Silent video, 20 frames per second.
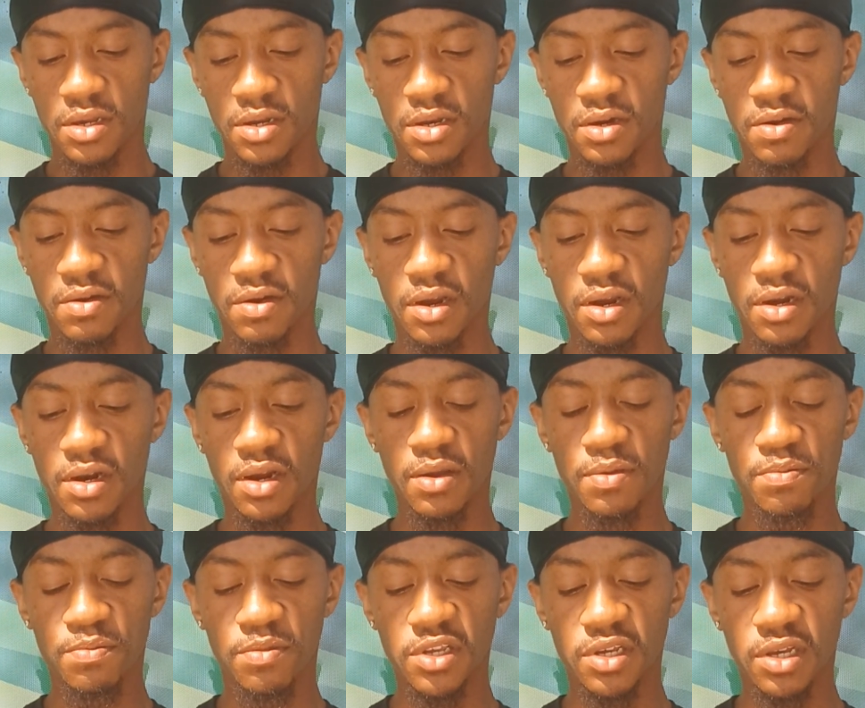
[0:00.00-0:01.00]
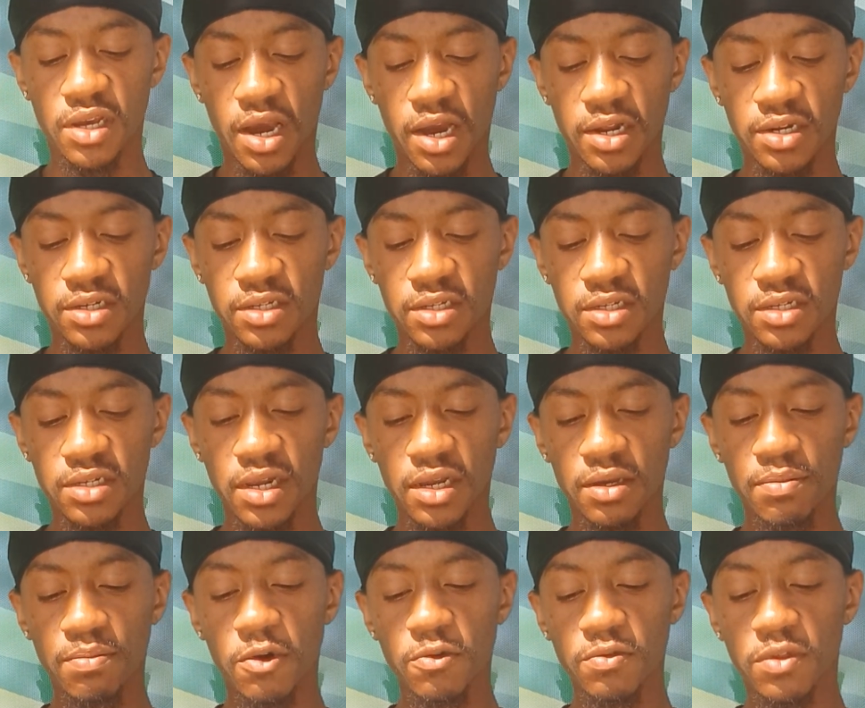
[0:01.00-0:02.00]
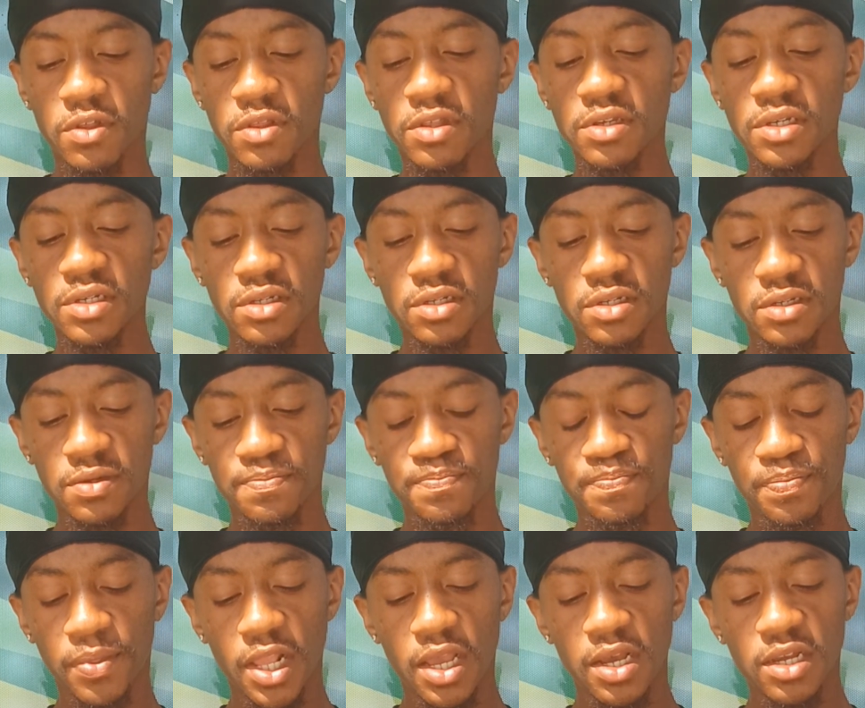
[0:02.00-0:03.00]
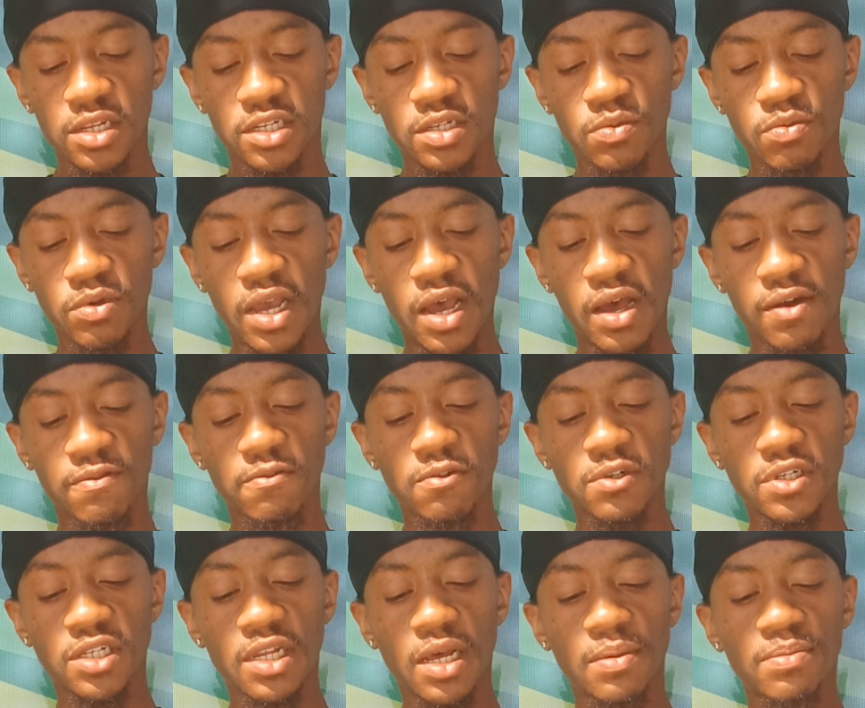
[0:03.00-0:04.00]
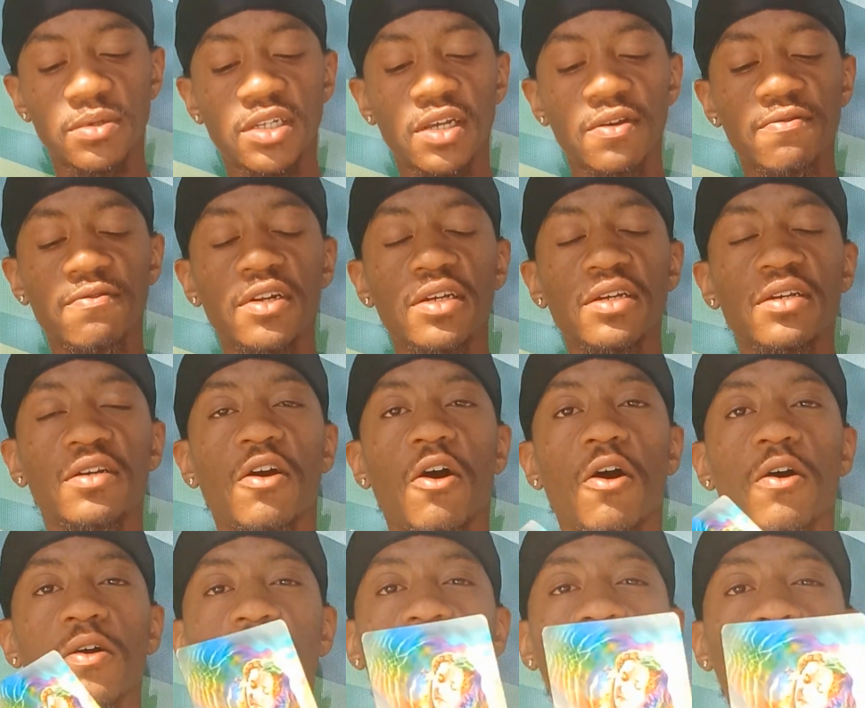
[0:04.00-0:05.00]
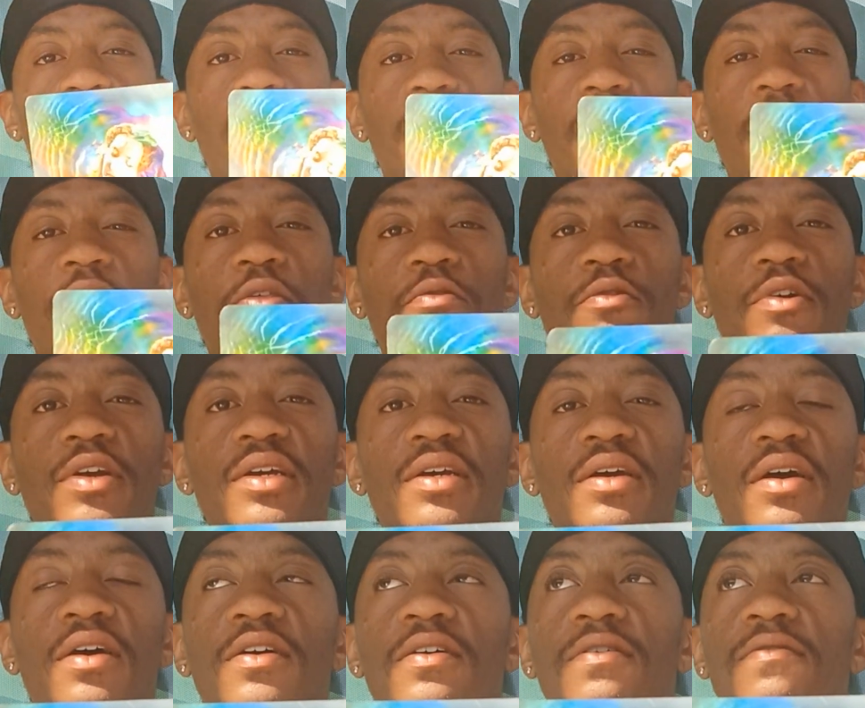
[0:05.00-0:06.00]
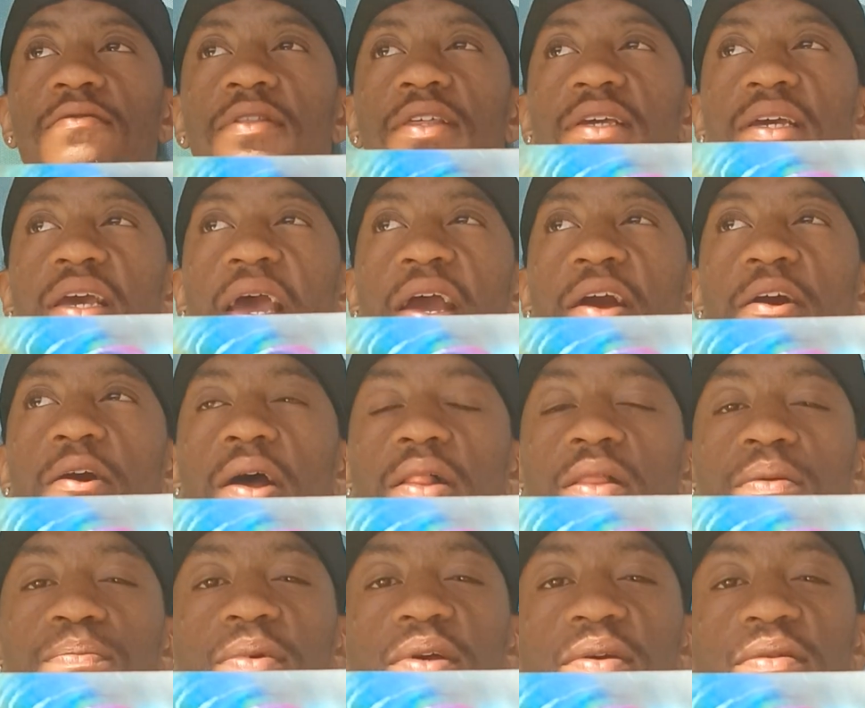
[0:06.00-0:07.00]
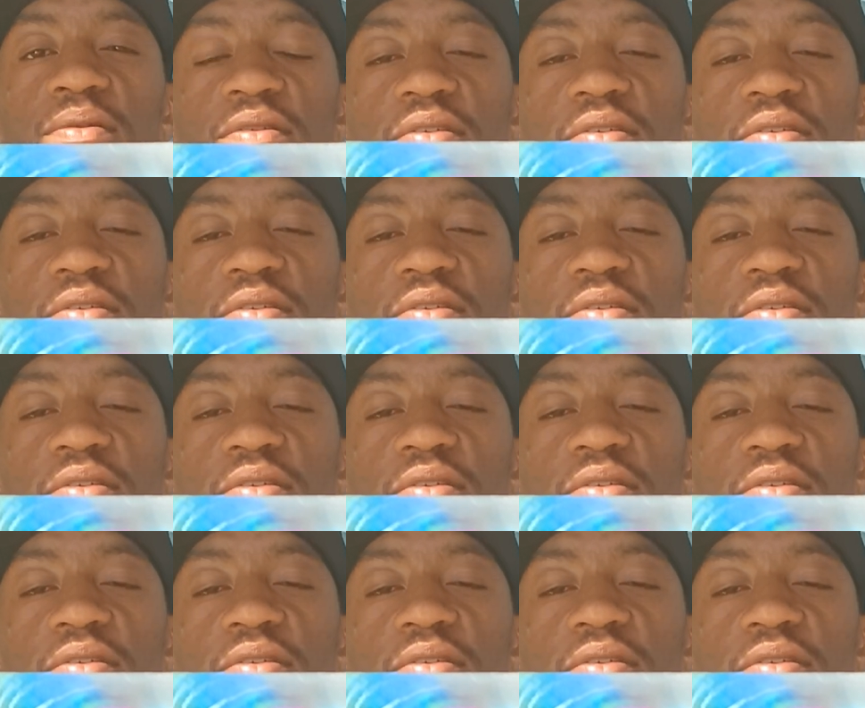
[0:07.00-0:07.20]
Alright, I am being guided to take both of these. So we have receptivity, card number 3 of the air element.